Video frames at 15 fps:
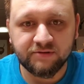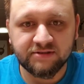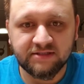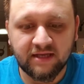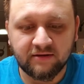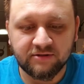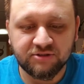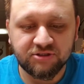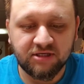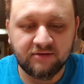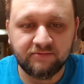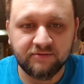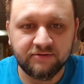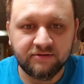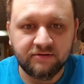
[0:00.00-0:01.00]
style
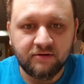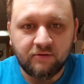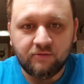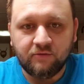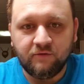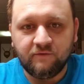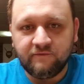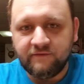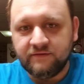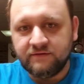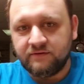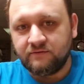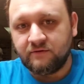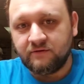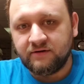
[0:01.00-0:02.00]
Jeep with no roof and the
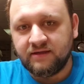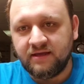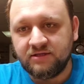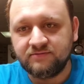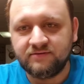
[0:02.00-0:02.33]
roll cage,